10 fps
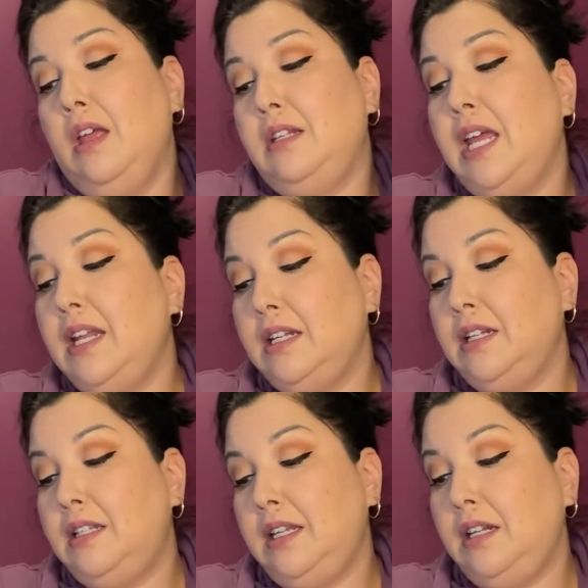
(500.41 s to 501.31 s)

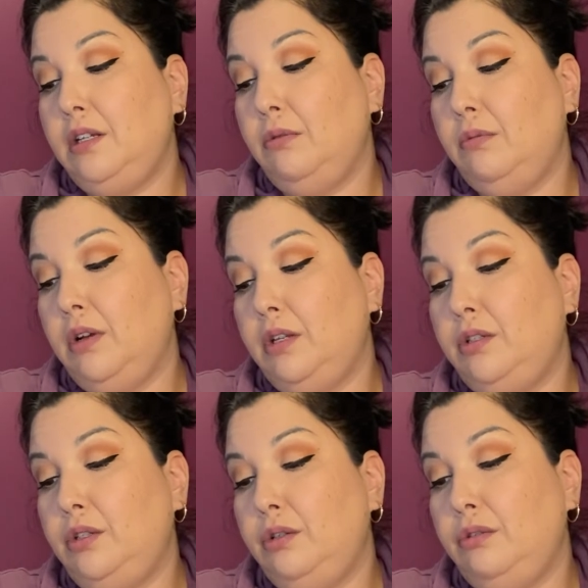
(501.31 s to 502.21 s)
tendency to want
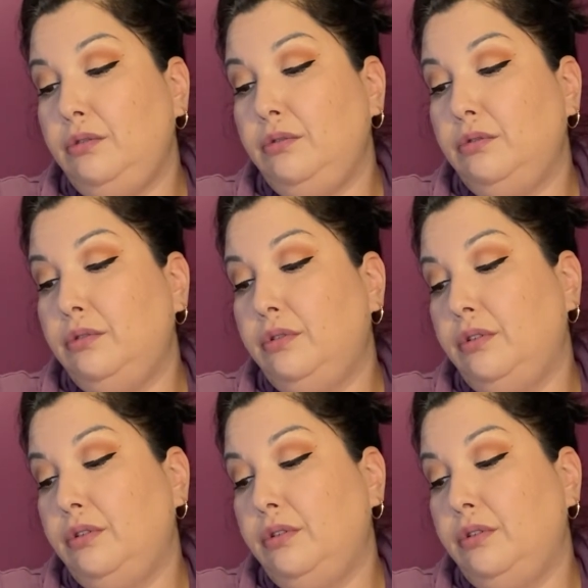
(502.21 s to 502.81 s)
to,